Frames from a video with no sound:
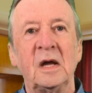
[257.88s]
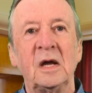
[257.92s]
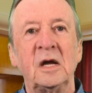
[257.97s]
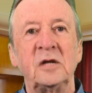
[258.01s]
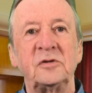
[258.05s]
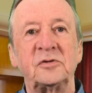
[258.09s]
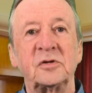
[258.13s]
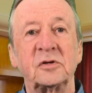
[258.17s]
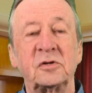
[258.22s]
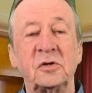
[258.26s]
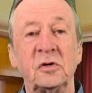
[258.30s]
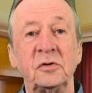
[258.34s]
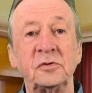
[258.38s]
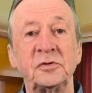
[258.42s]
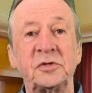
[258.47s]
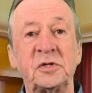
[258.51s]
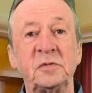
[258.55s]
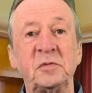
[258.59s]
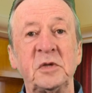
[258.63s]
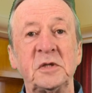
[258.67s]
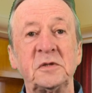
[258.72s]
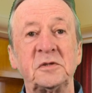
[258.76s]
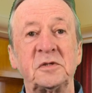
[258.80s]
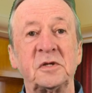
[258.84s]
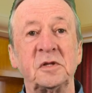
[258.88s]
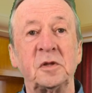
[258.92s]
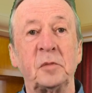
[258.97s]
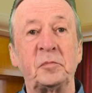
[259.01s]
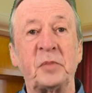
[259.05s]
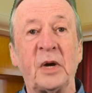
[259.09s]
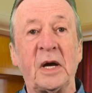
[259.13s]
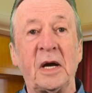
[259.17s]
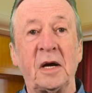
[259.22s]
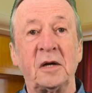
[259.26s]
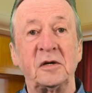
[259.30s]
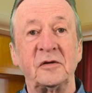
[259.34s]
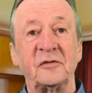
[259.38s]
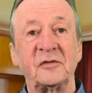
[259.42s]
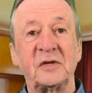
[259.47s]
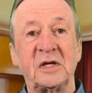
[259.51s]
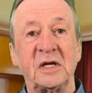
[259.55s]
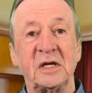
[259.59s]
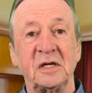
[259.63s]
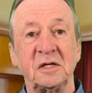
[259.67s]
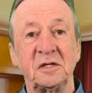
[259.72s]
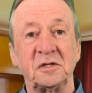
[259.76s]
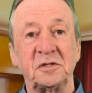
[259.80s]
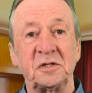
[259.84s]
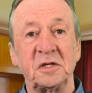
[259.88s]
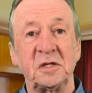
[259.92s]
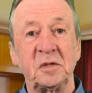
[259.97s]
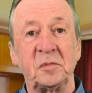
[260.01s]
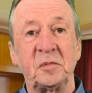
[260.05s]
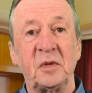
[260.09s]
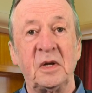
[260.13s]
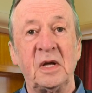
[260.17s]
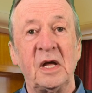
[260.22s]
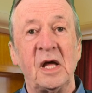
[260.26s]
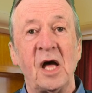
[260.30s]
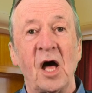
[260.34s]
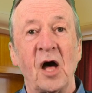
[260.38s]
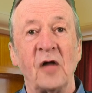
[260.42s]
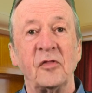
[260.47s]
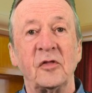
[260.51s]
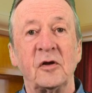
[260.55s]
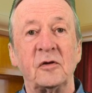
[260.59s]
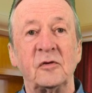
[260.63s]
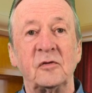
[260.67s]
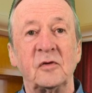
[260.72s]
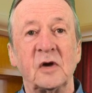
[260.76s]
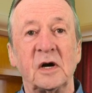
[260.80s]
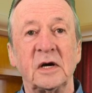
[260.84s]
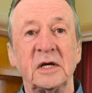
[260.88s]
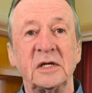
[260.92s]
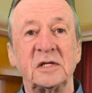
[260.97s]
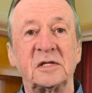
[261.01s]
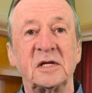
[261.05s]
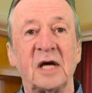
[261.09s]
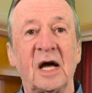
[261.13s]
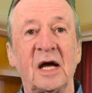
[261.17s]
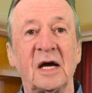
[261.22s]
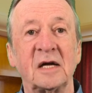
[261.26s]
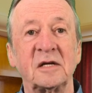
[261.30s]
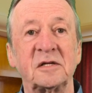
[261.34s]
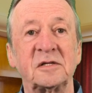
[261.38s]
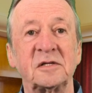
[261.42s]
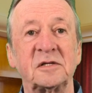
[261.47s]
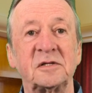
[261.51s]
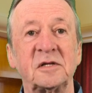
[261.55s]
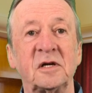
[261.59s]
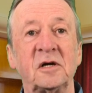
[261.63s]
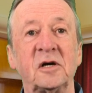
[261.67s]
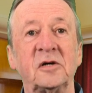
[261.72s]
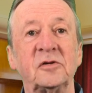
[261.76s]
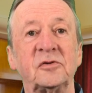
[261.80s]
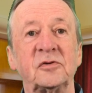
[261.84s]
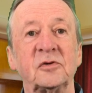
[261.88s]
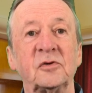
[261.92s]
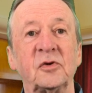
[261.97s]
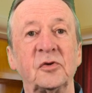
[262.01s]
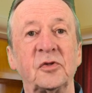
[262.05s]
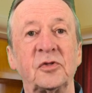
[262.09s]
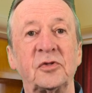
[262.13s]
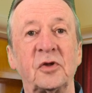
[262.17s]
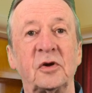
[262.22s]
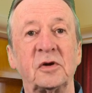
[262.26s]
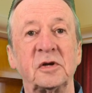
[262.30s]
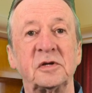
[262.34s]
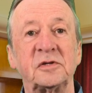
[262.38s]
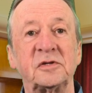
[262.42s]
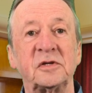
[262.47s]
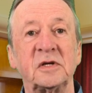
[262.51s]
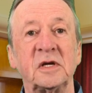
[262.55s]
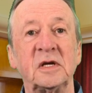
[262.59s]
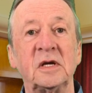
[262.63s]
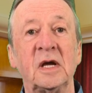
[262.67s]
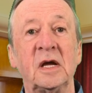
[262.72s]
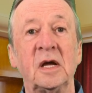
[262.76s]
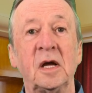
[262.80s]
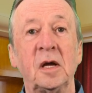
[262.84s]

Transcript: To contribute to the power of kingship and the right to exercise authority